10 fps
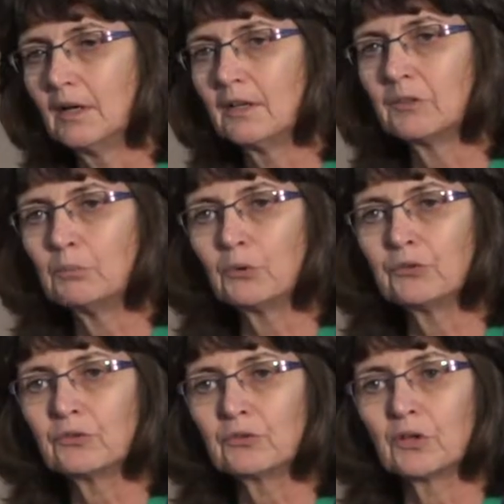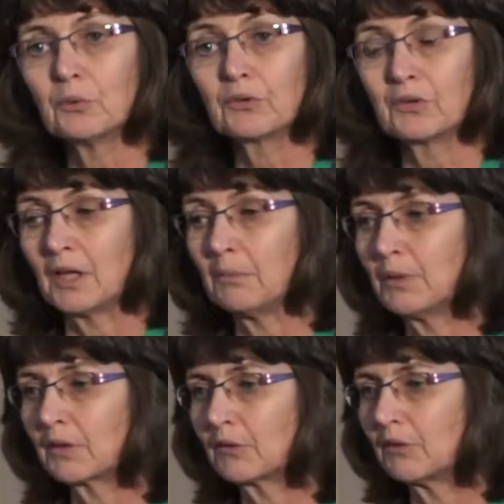It's important to know what the
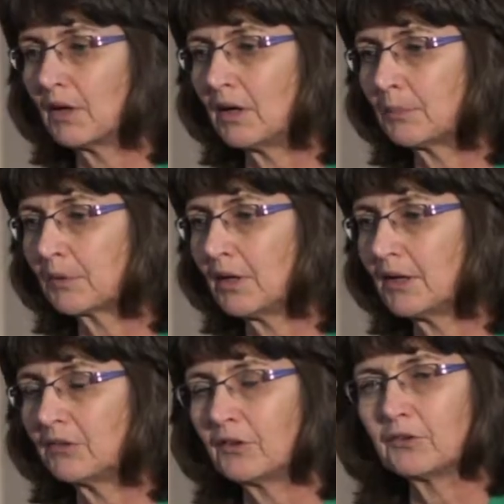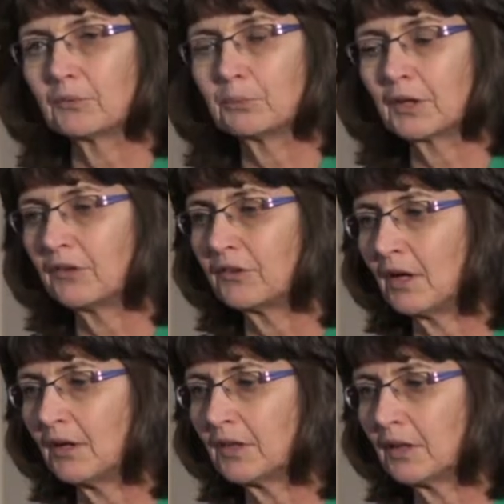impact of the viral hepatitis is on pregnancy
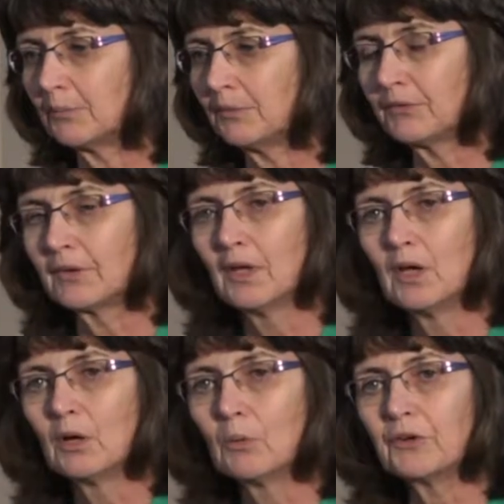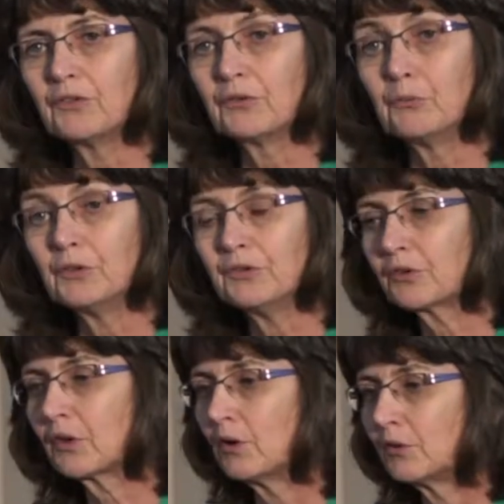outcomes. What is the
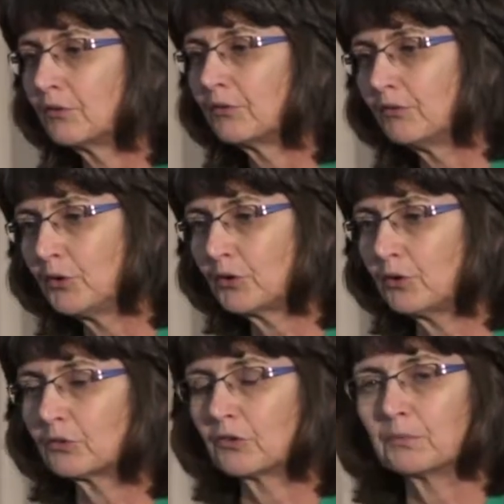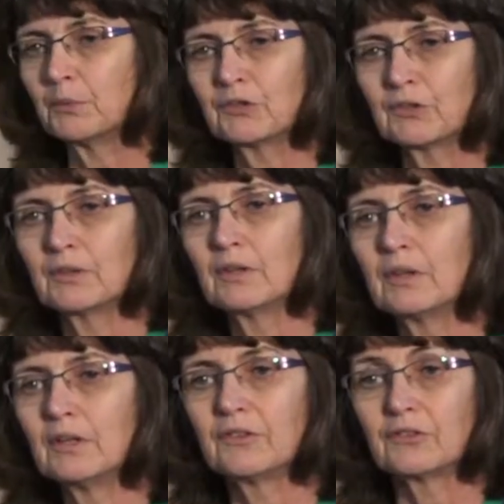risk of vertical transmission?
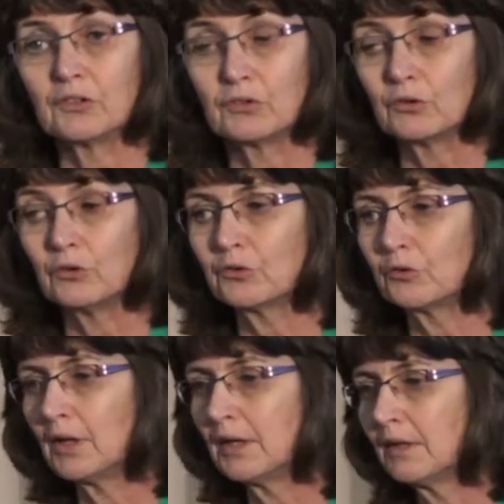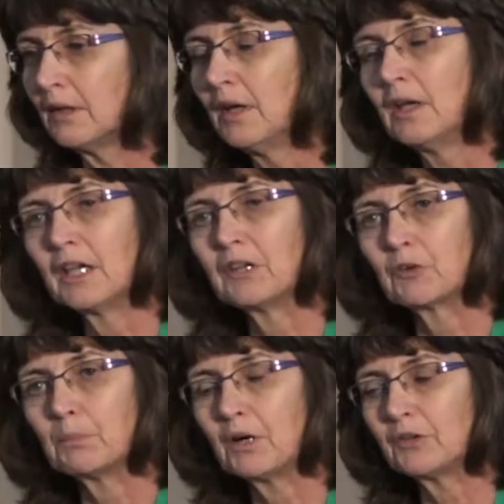Is this interuterine,
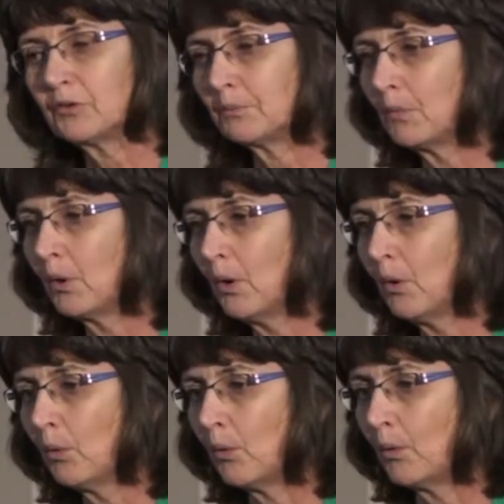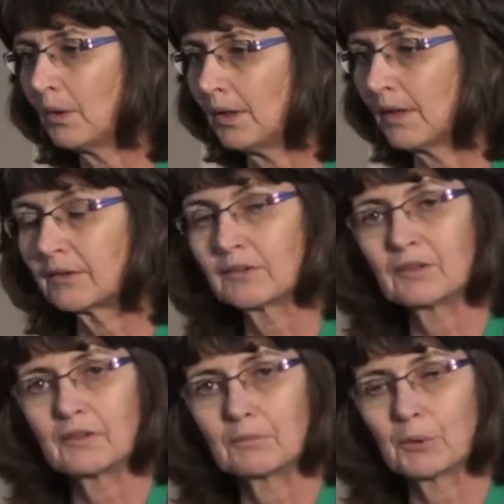intrapartum, or
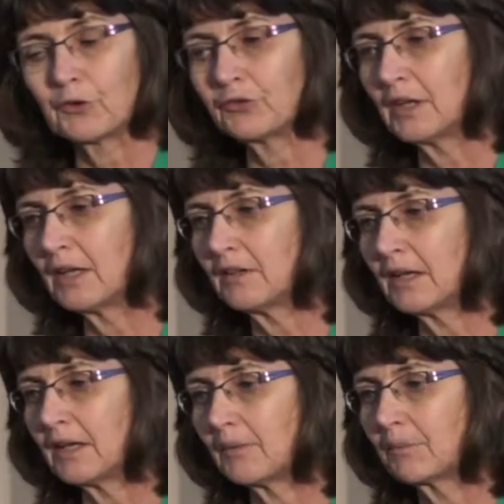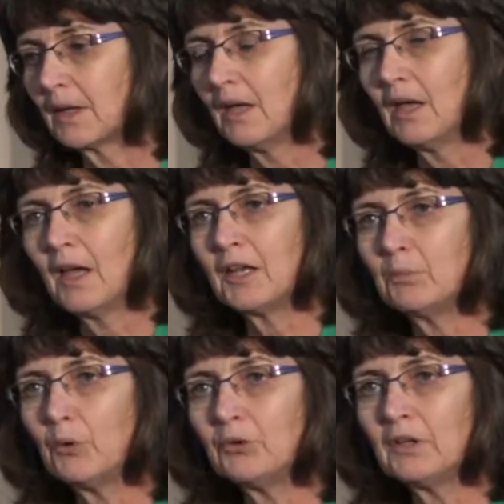postnatally? And
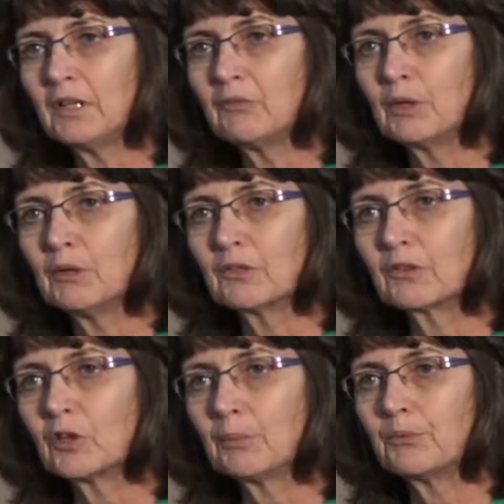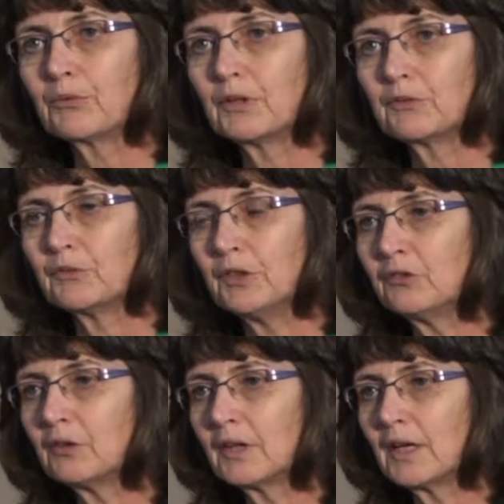importantly, if we look at the top three
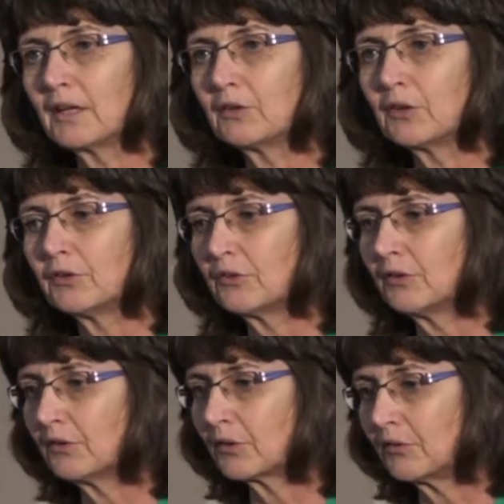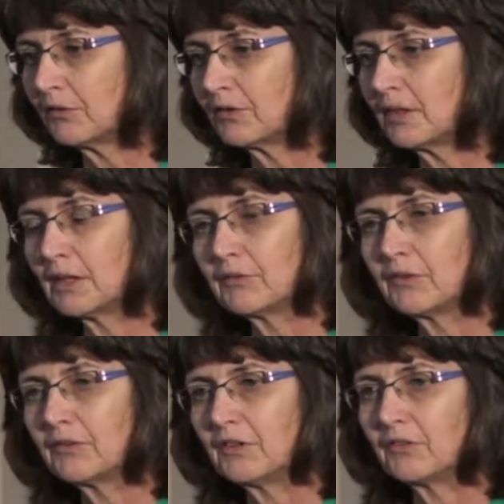differential diagnoses, obviously liver
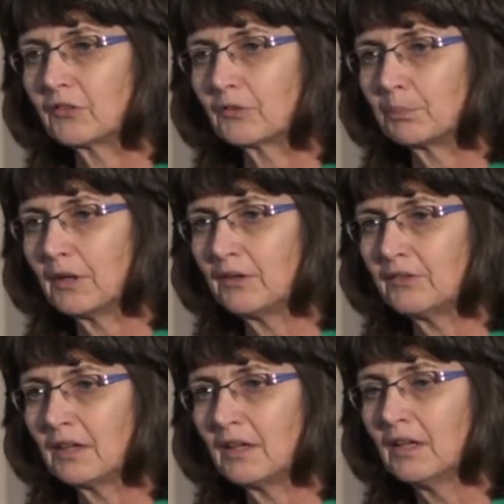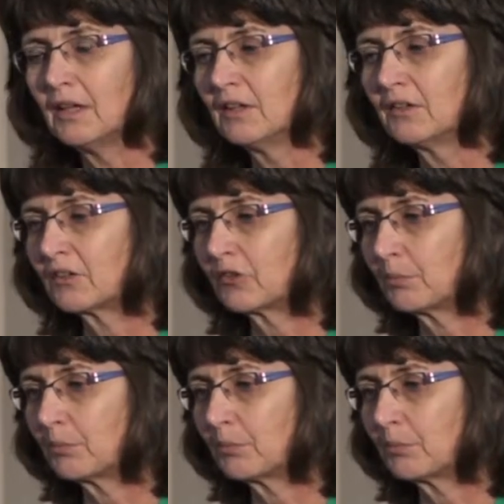diseases of pregnancy, such as